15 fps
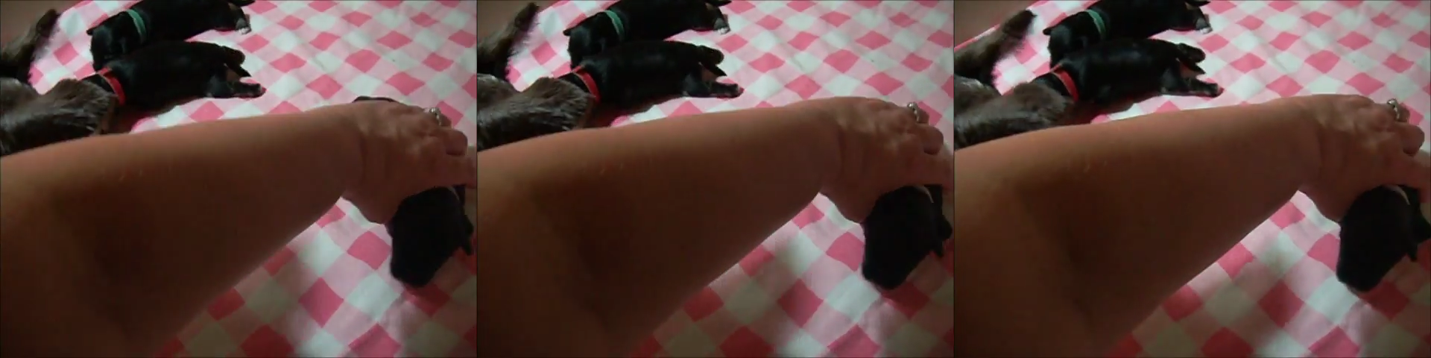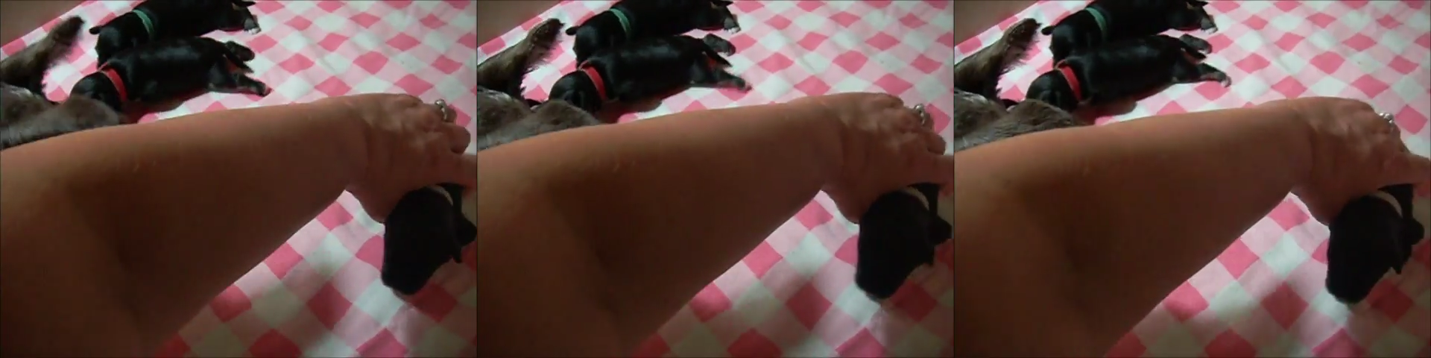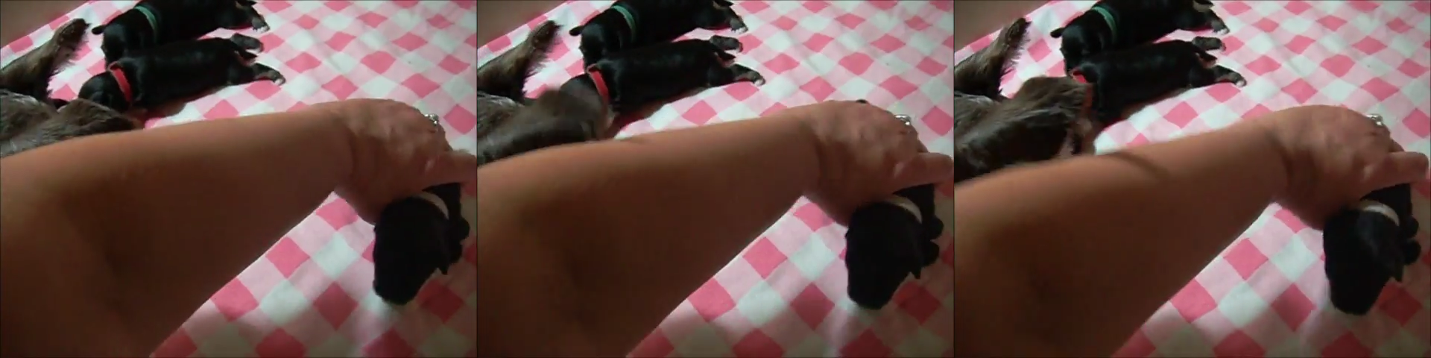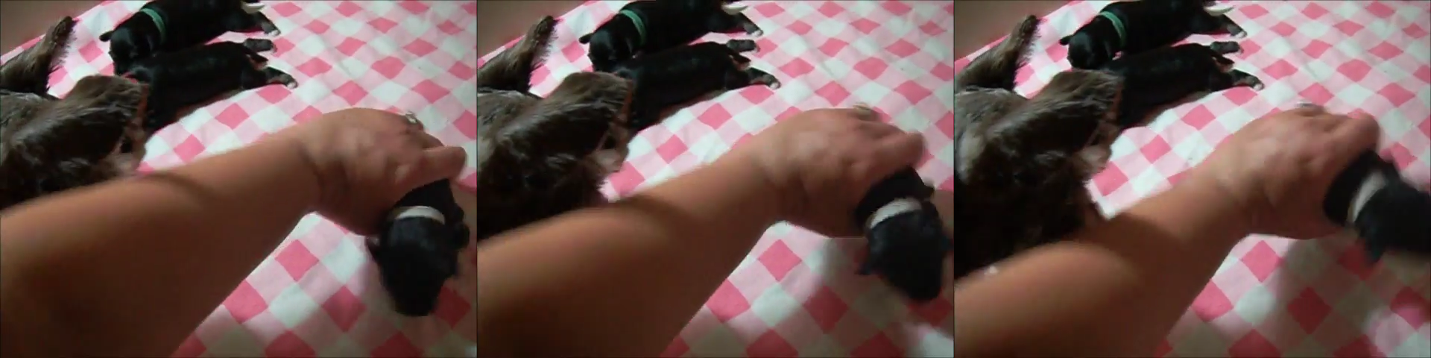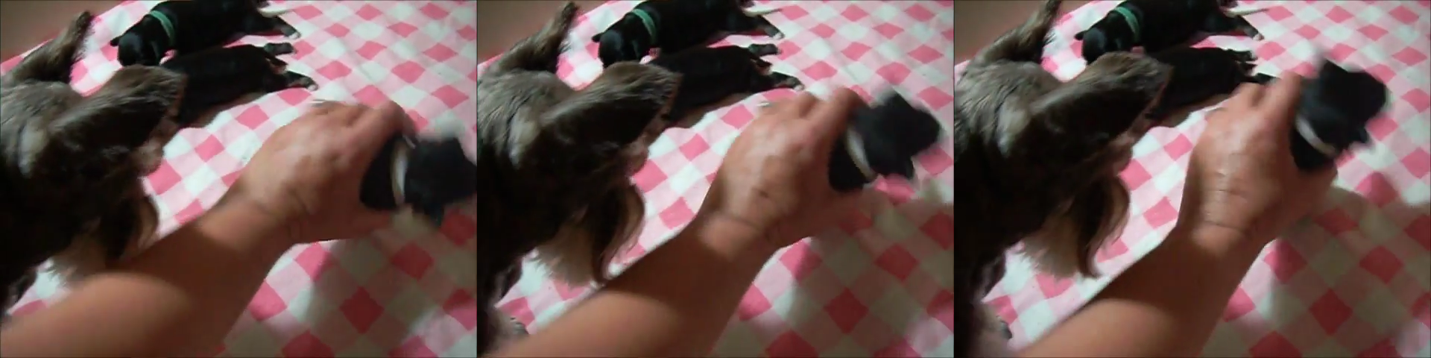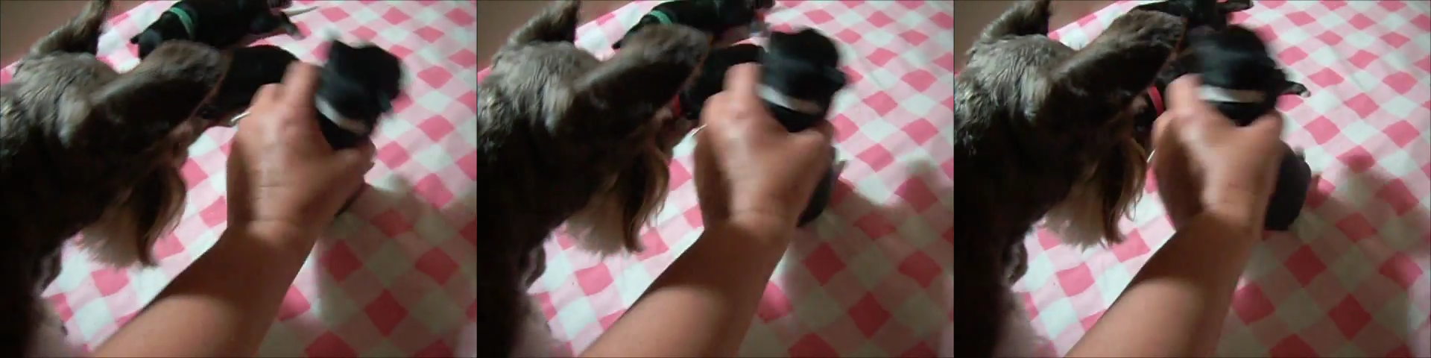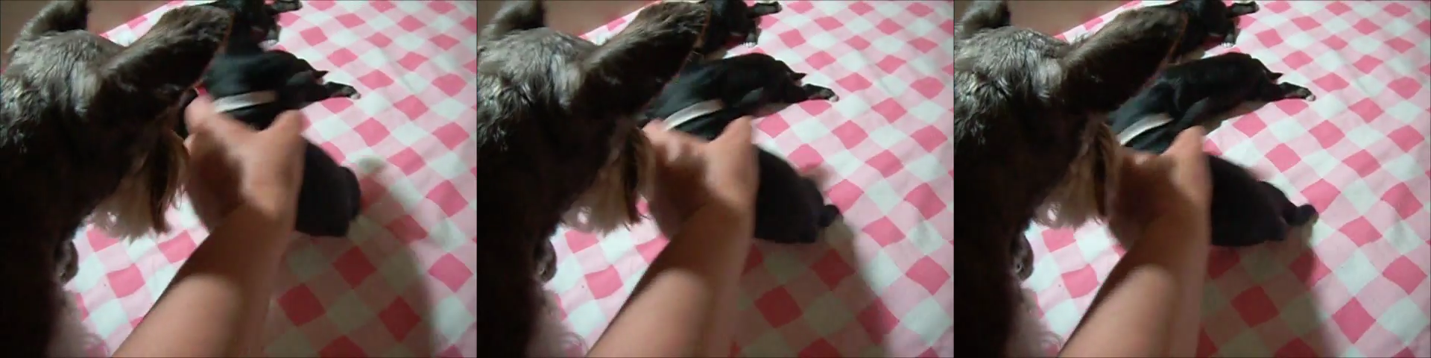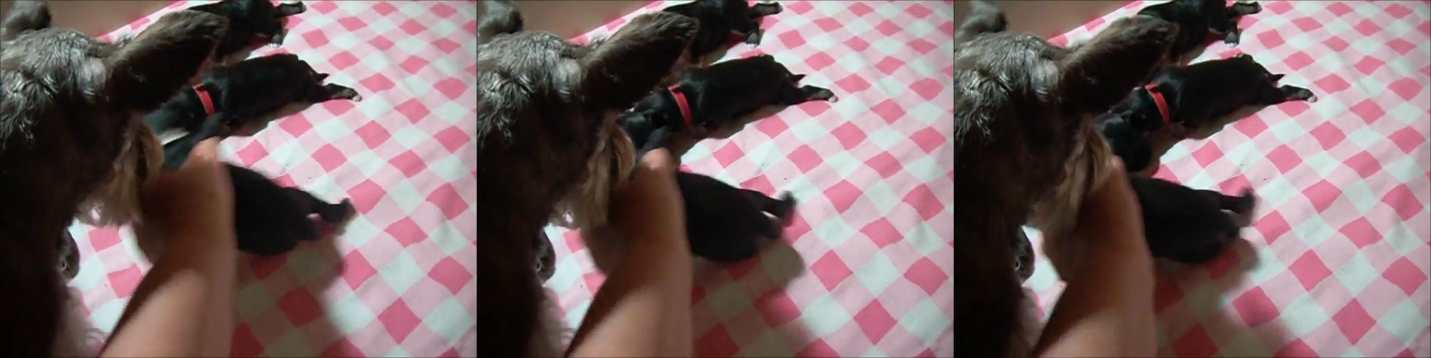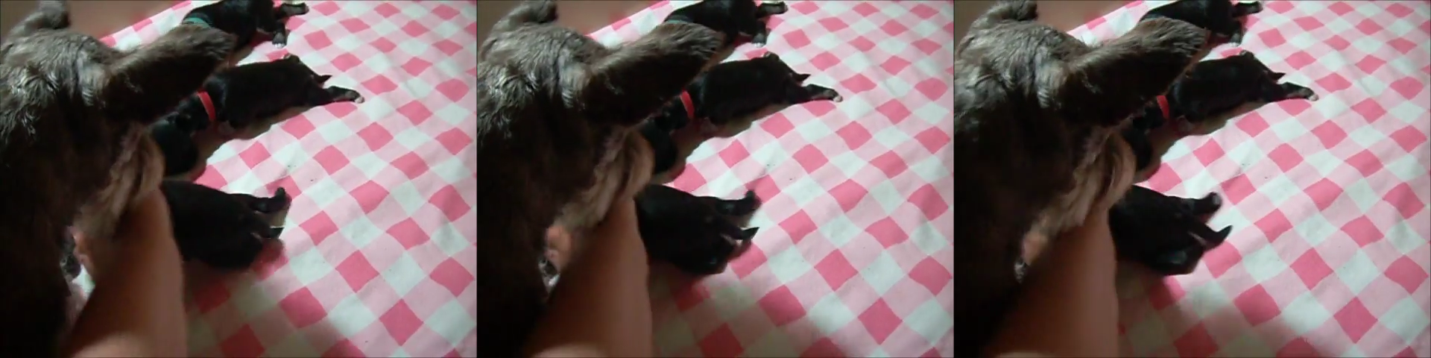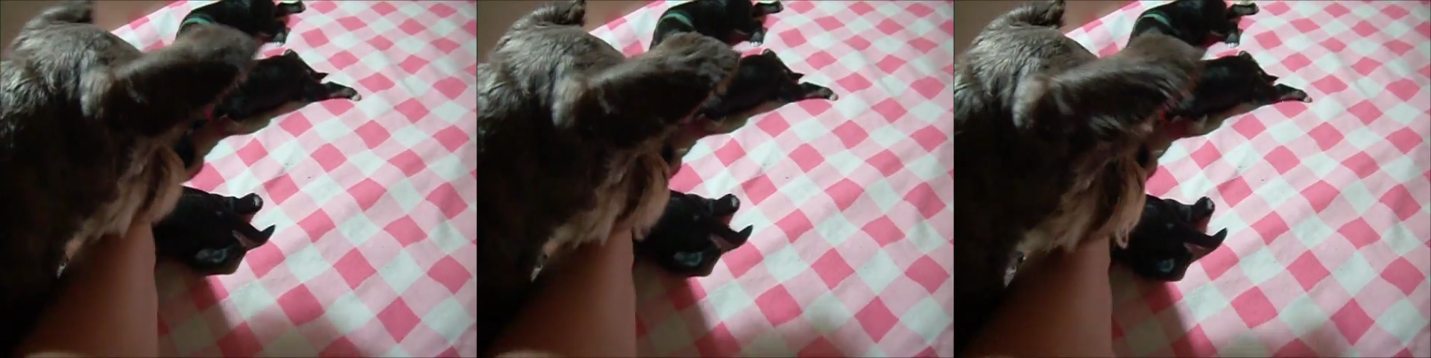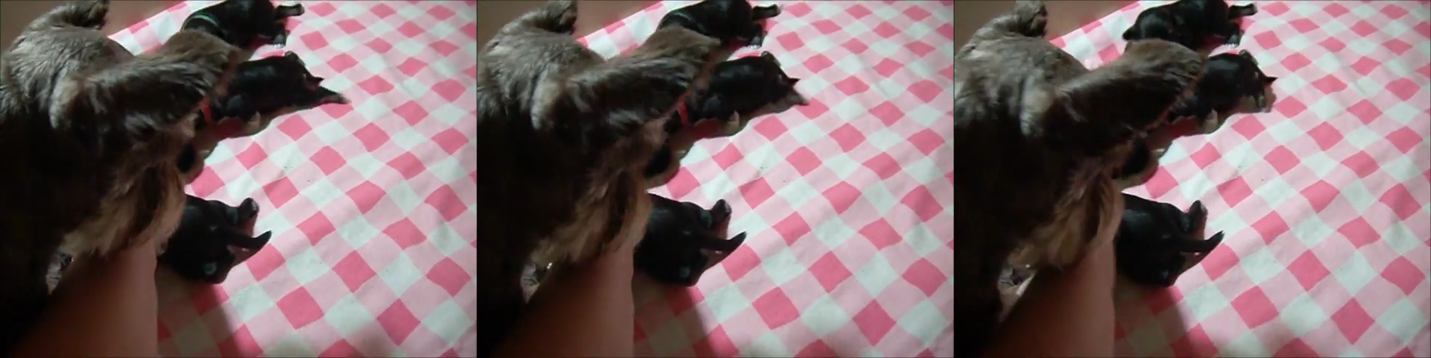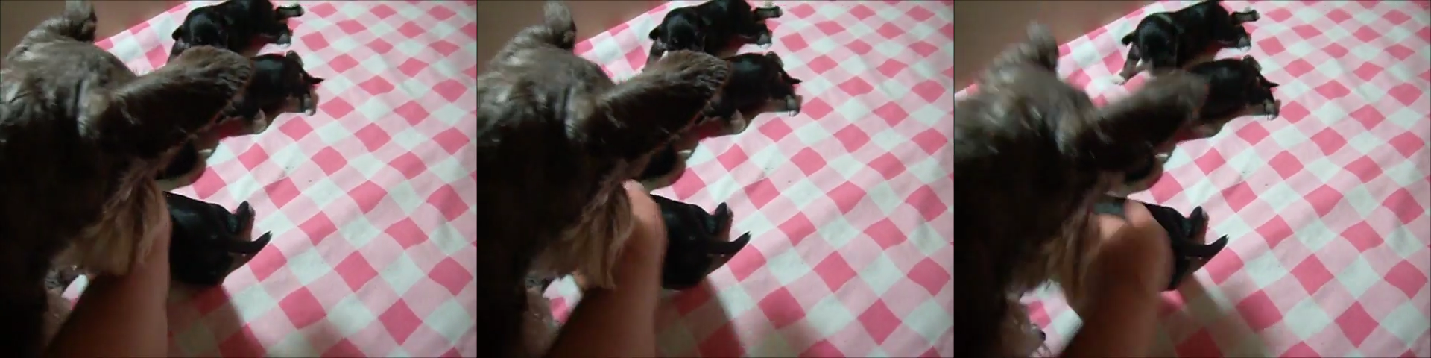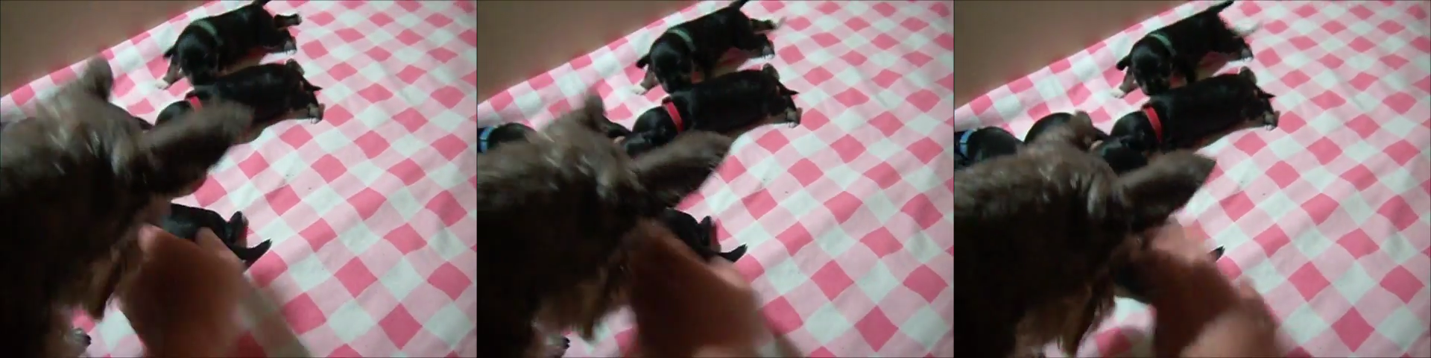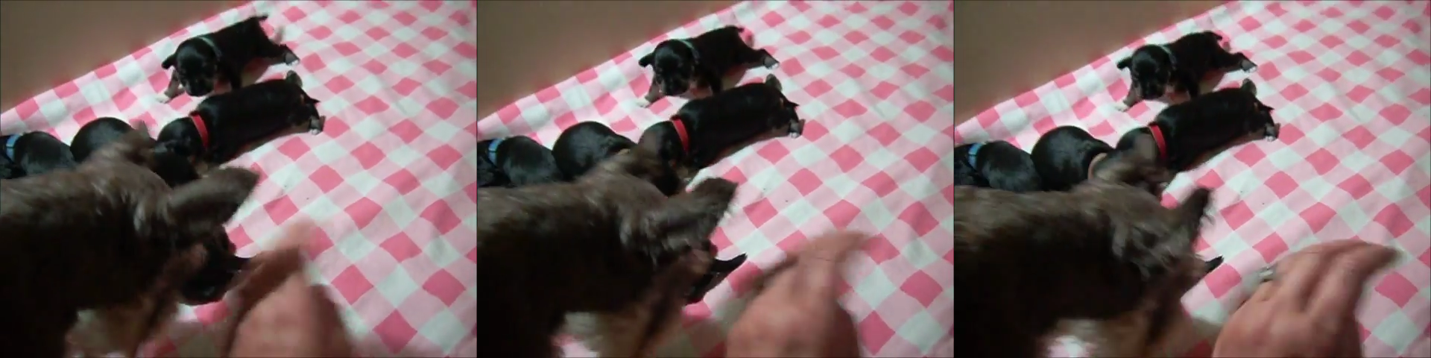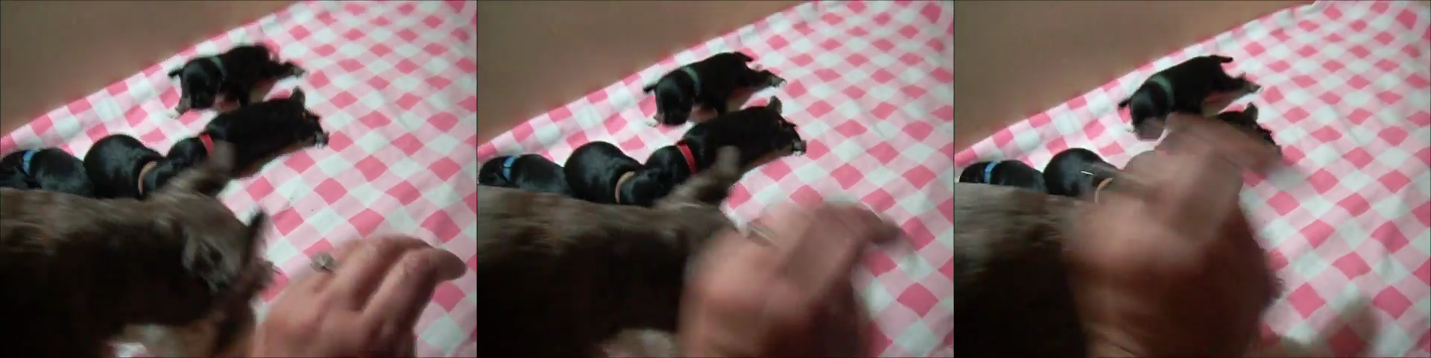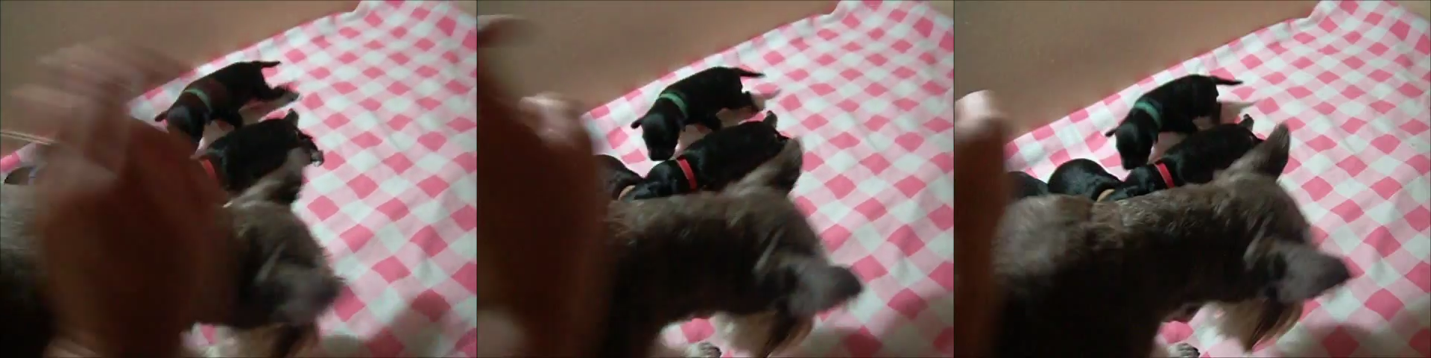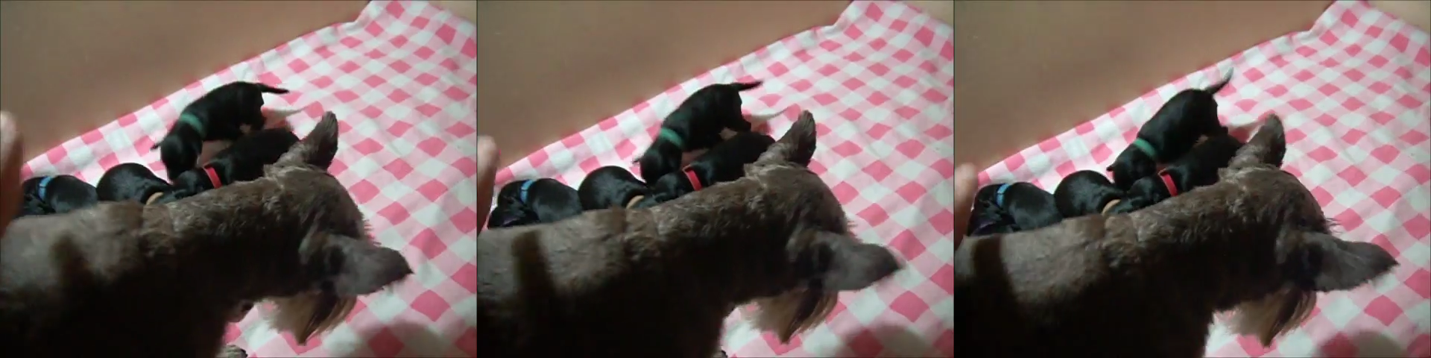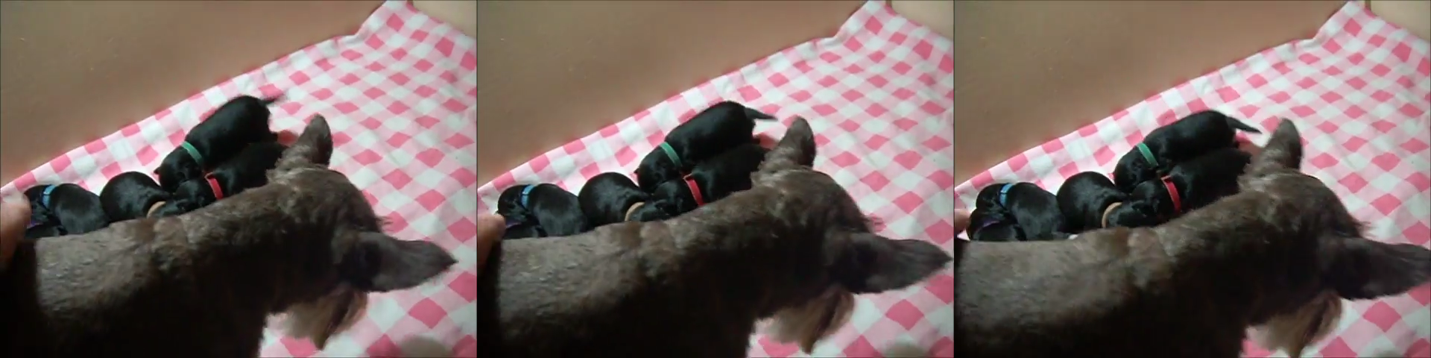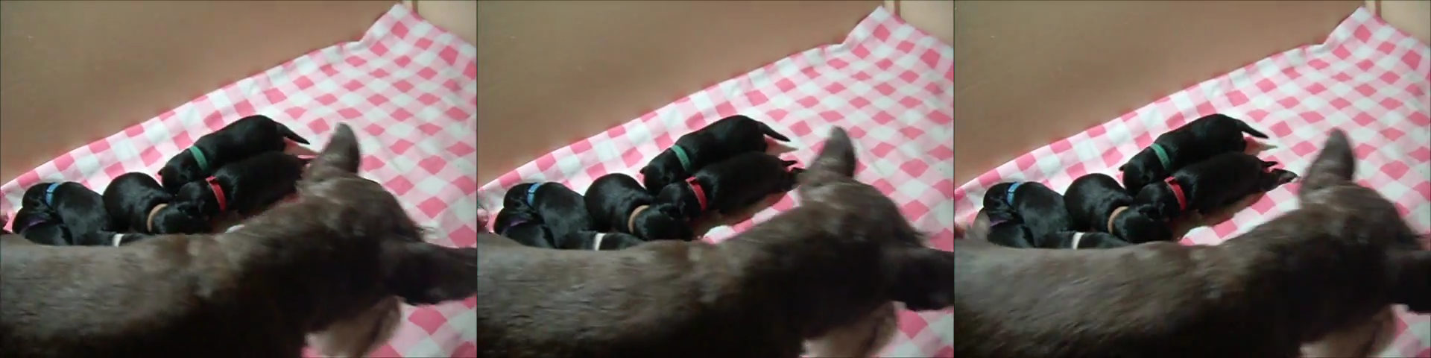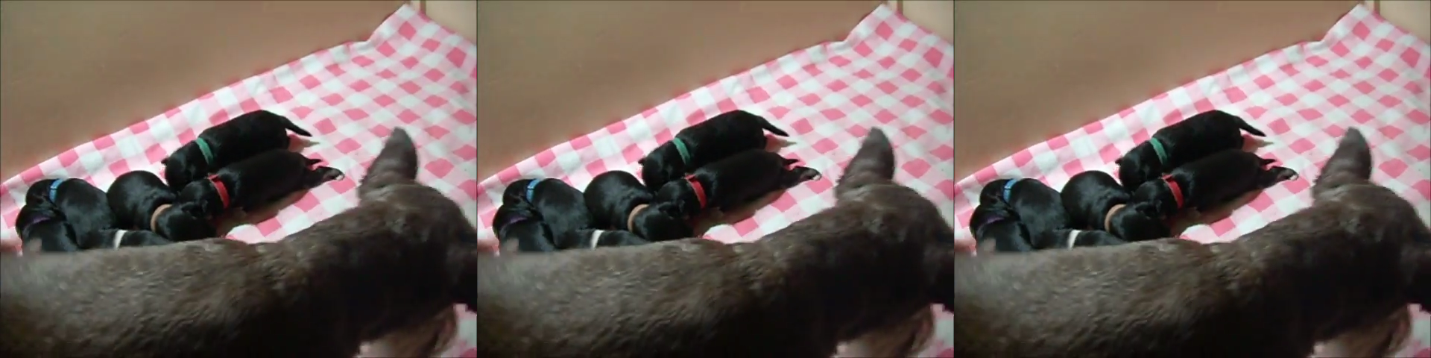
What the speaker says: Nobody's mouth can be seen.